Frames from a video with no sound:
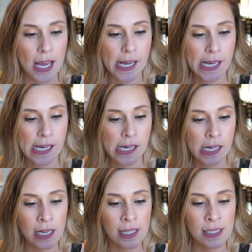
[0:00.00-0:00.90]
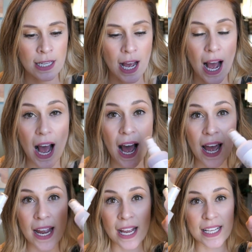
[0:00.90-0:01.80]
And
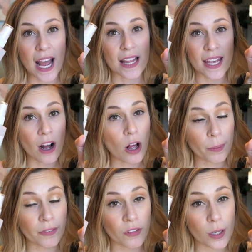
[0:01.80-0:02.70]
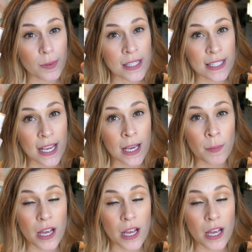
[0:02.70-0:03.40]
I, yeah, they all perform the same.